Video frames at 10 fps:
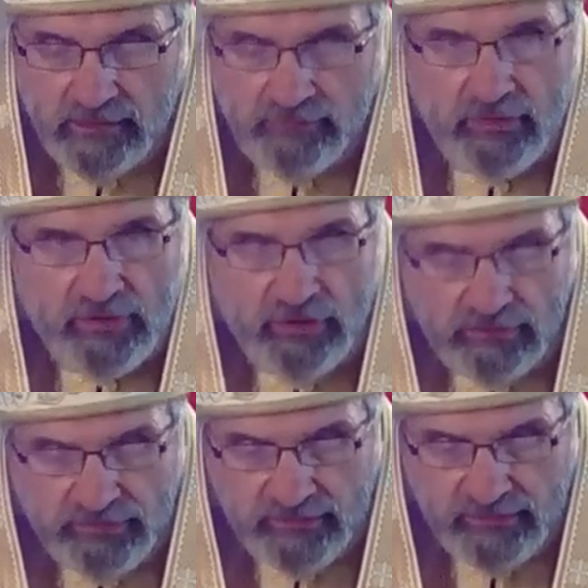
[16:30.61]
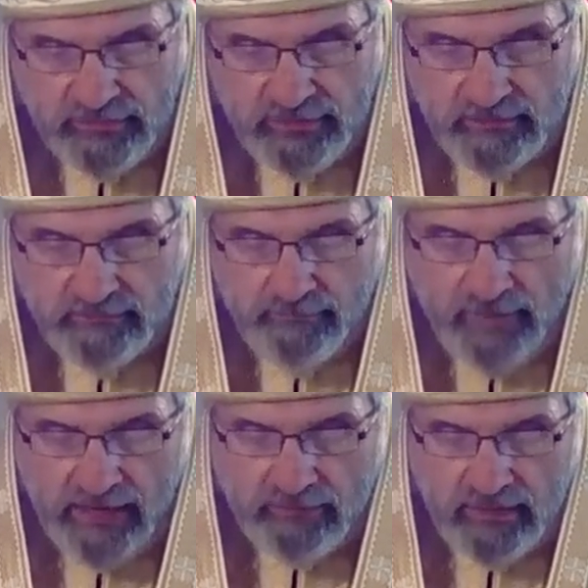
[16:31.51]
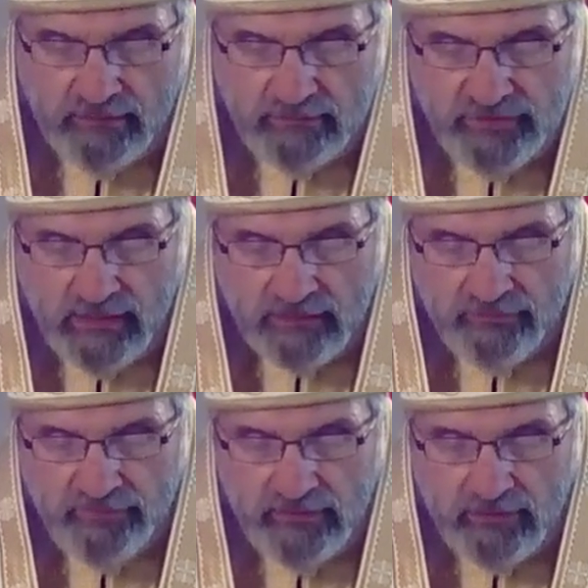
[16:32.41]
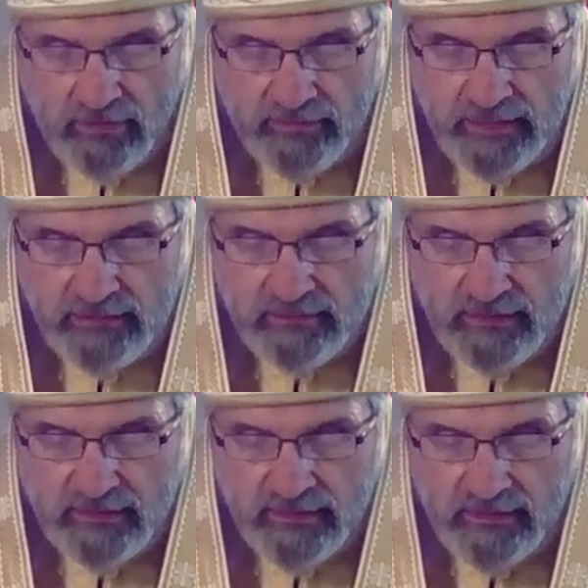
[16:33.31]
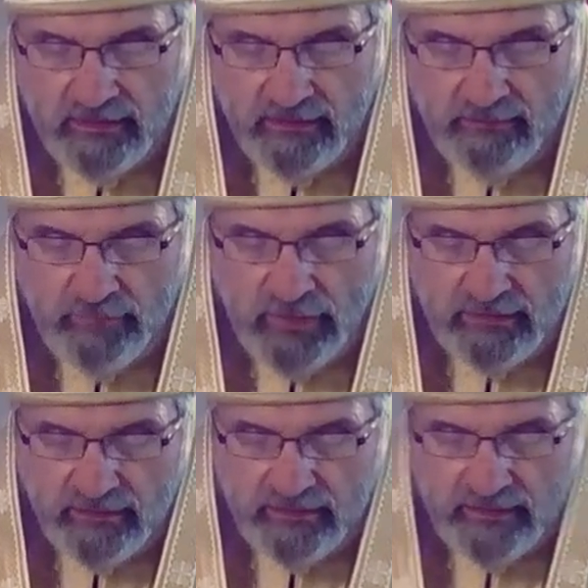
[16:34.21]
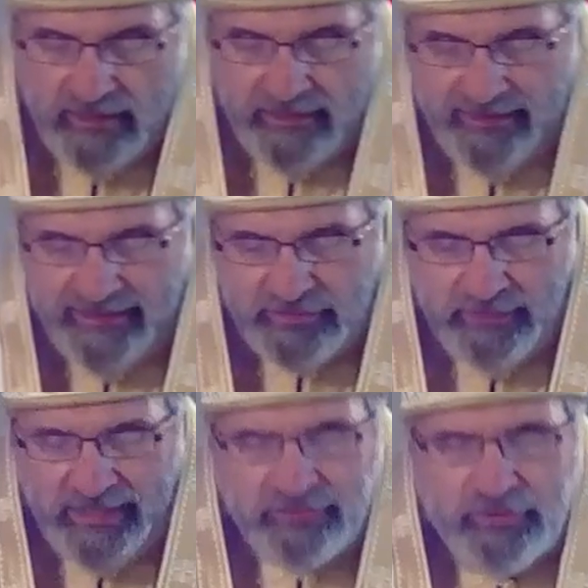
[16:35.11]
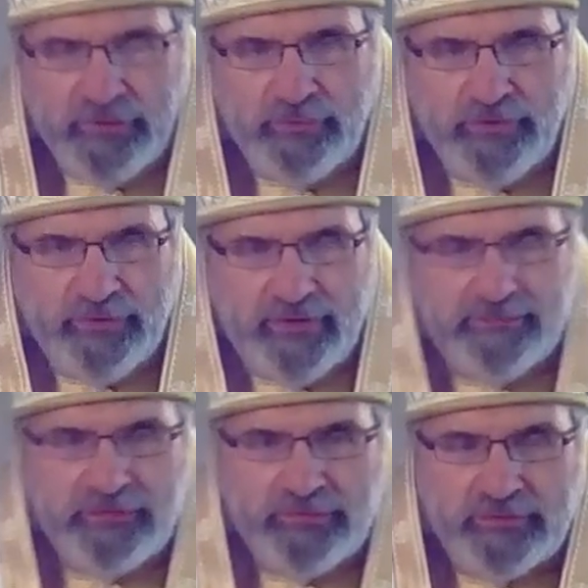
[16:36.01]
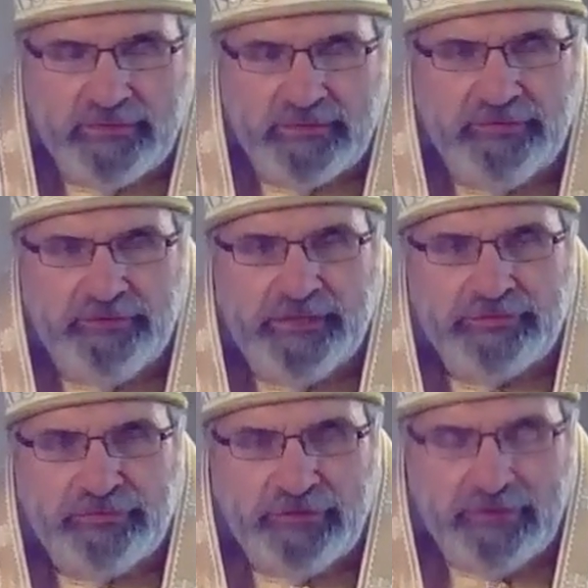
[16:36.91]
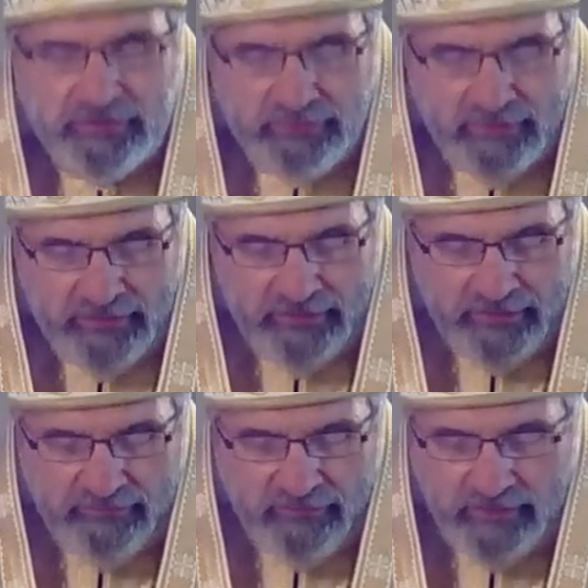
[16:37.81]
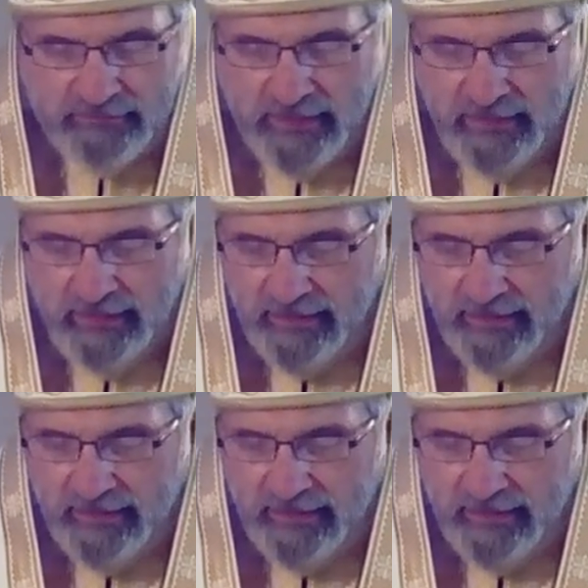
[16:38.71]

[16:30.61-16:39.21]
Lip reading: different cultures, background, geography, and all that, but it's amazing when you come into an Orthodox church, whether you're from